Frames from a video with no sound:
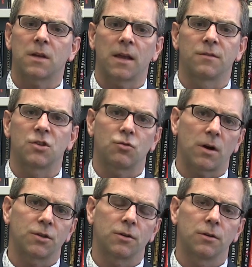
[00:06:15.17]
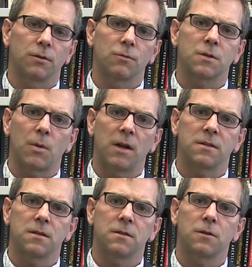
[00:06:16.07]
kind of structured
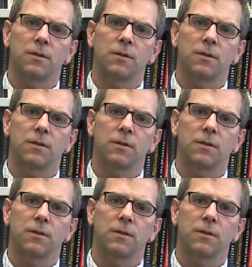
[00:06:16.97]
responses.